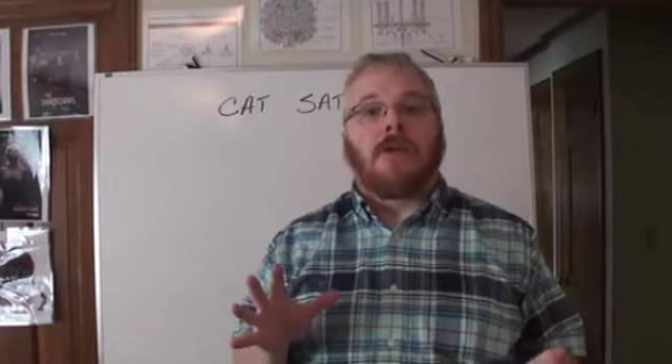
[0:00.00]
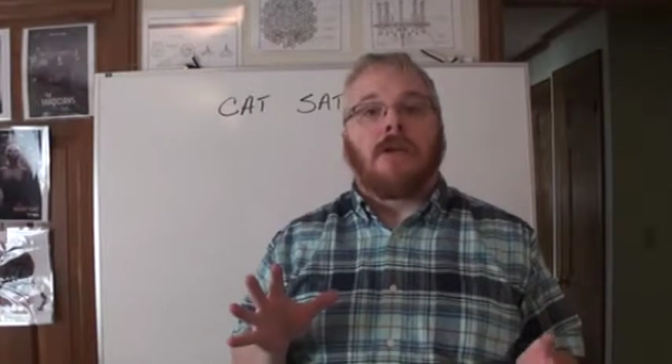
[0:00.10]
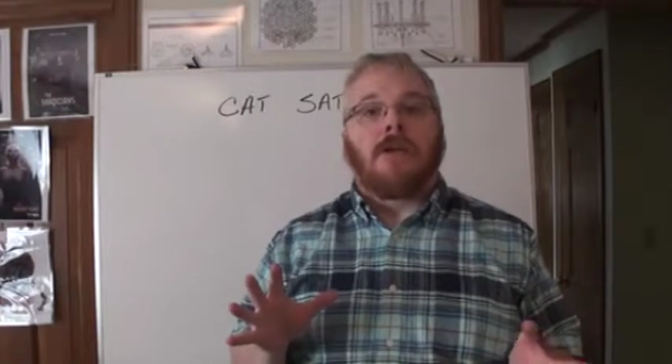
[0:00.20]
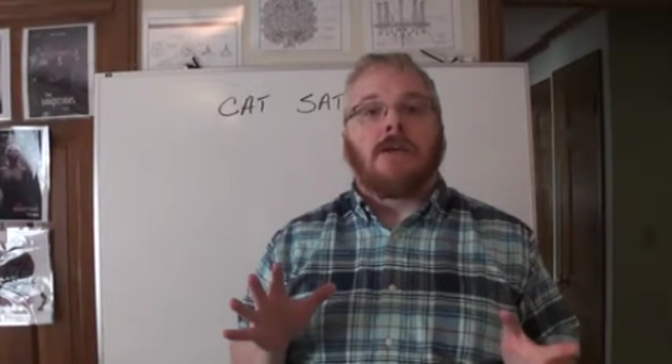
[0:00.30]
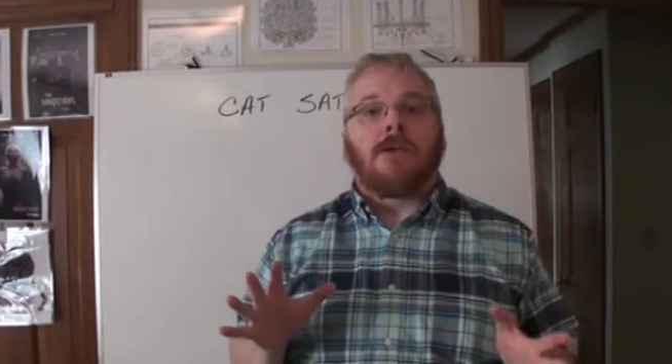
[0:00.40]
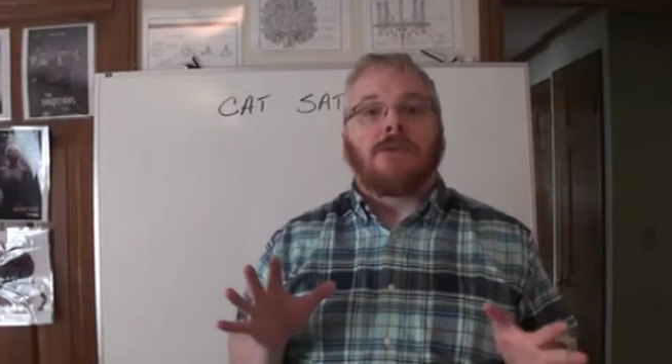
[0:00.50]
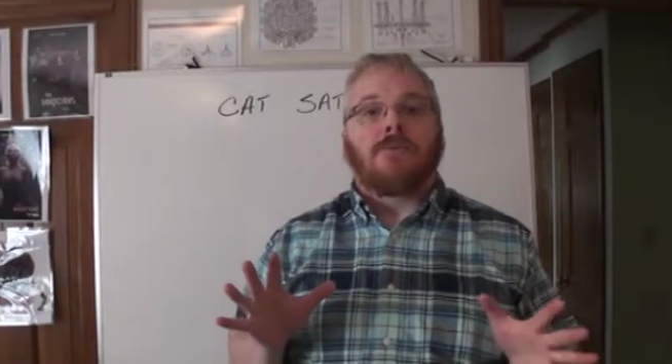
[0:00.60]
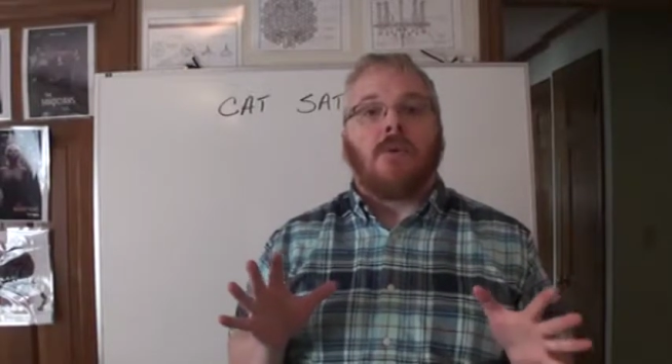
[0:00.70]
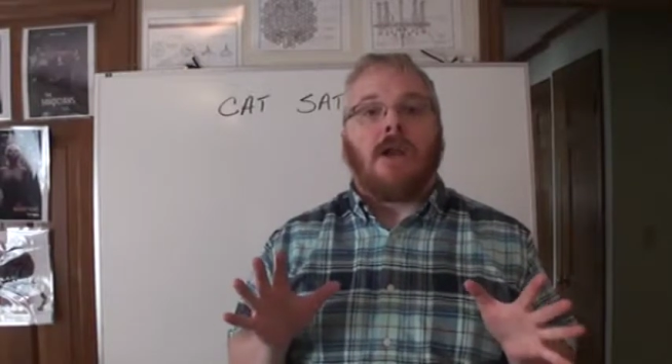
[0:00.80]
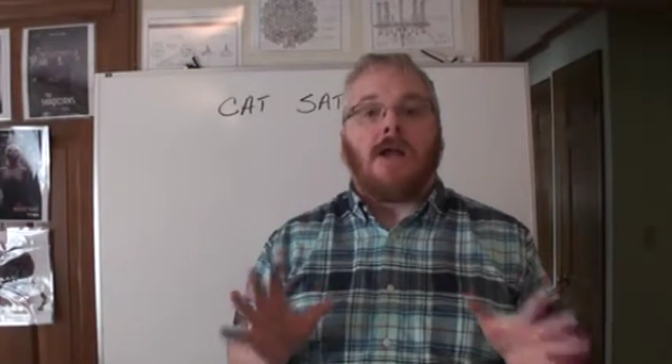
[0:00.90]
is
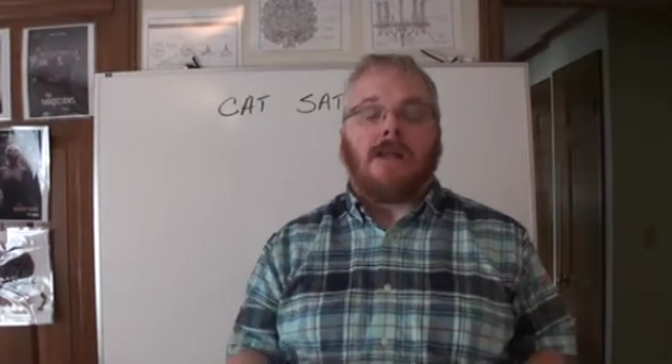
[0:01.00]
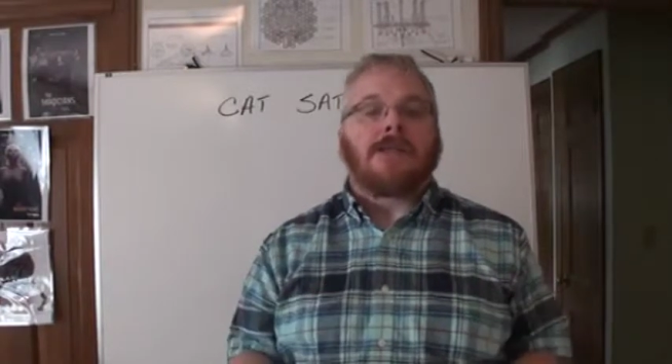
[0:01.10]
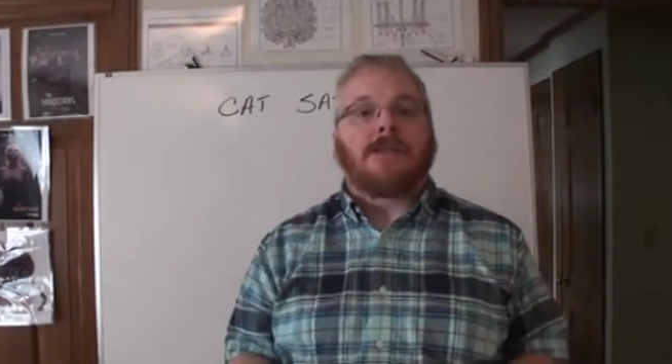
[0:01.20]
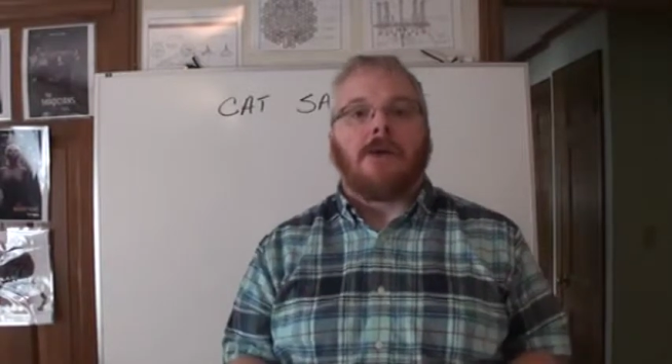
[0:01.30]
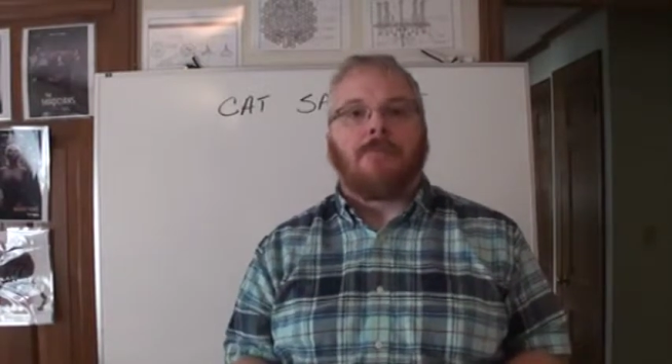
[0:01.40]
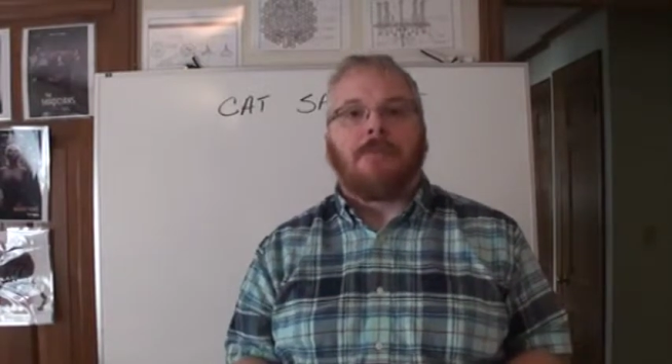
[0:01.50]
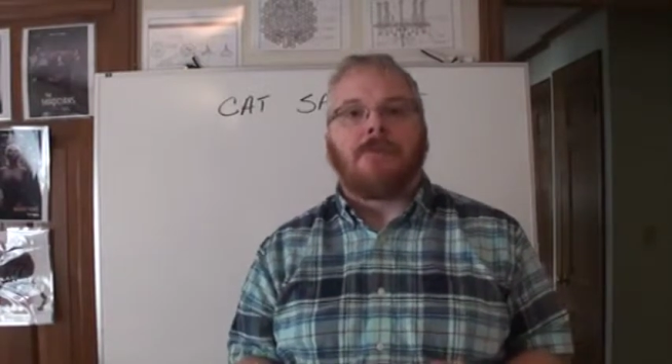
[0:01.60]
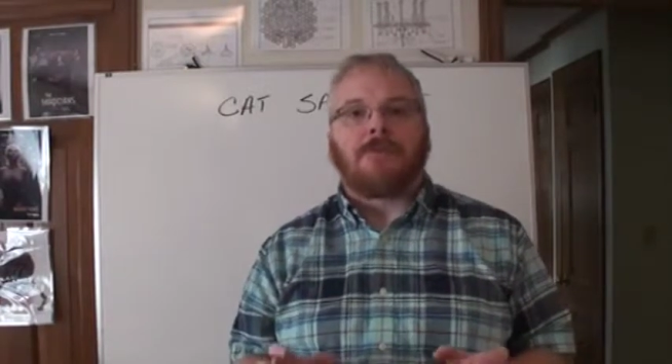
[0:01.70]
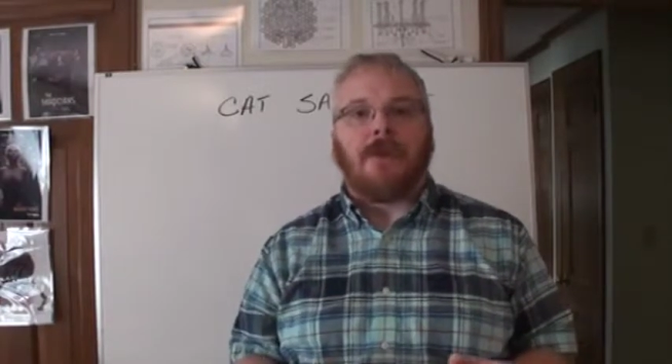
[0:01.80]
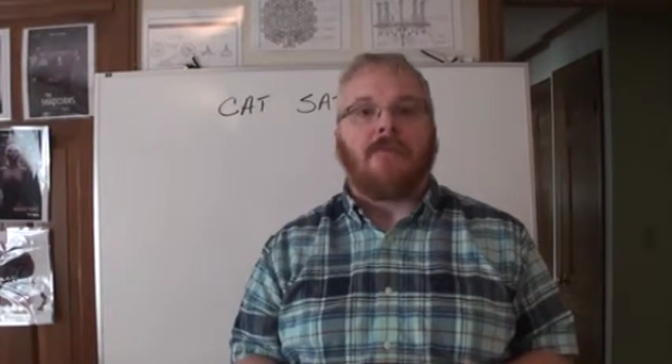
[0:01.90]
what I like to tell
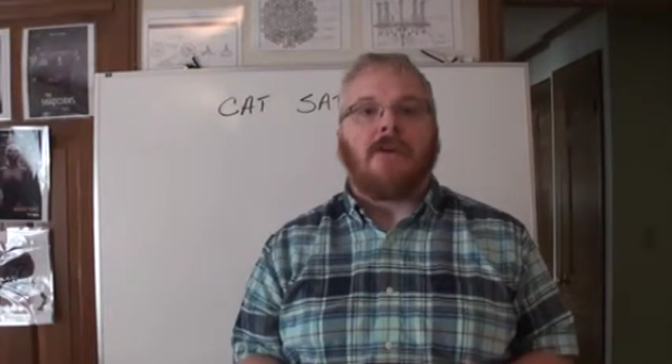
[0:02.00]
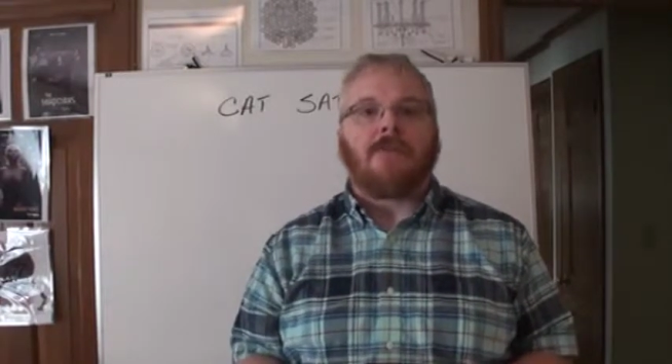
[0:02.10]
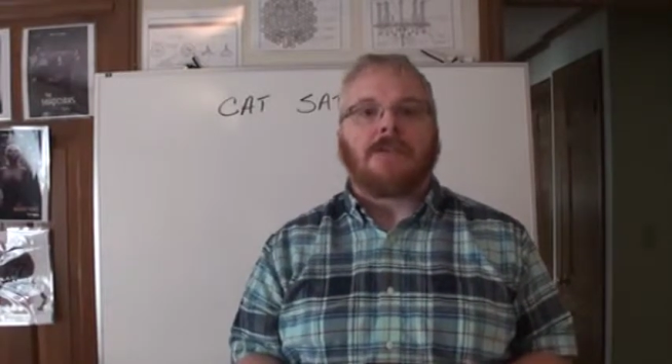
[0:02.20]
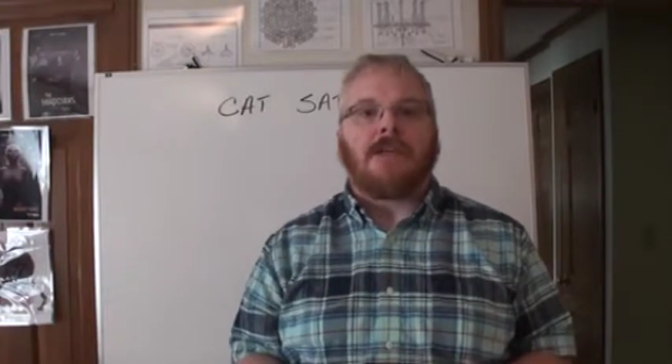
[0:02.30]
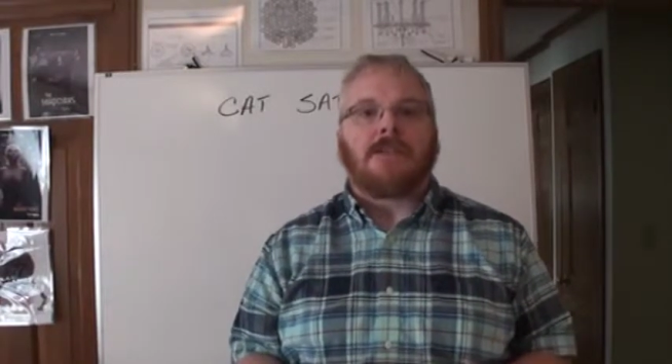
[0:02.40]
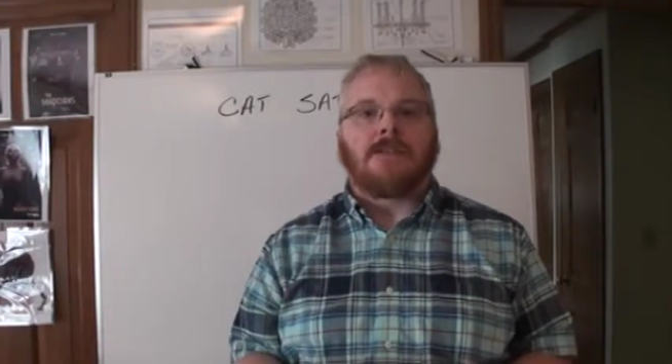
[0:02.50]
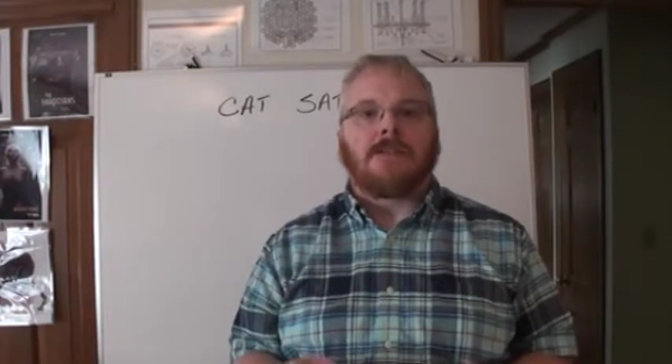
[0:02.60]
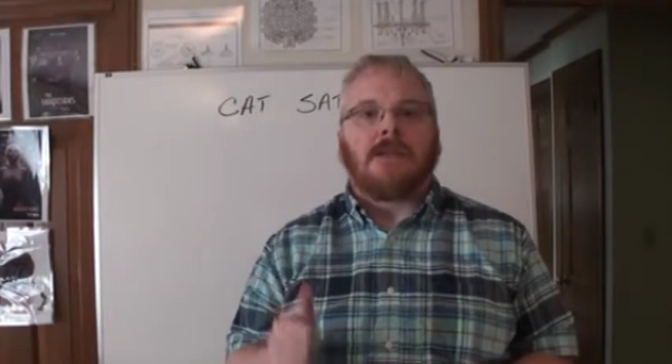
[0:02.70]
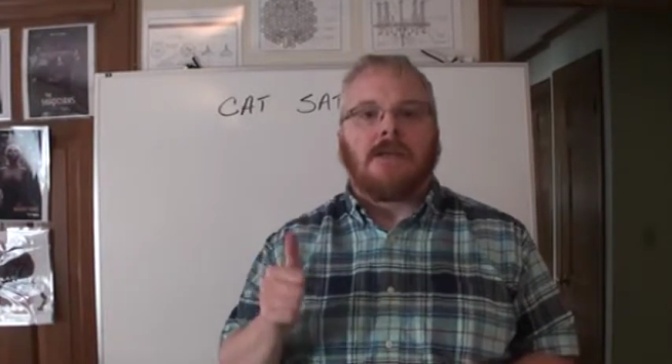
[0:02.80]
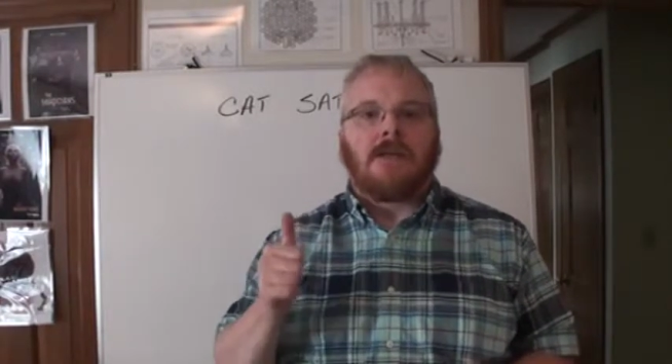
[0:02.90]
people is my favorite sentence.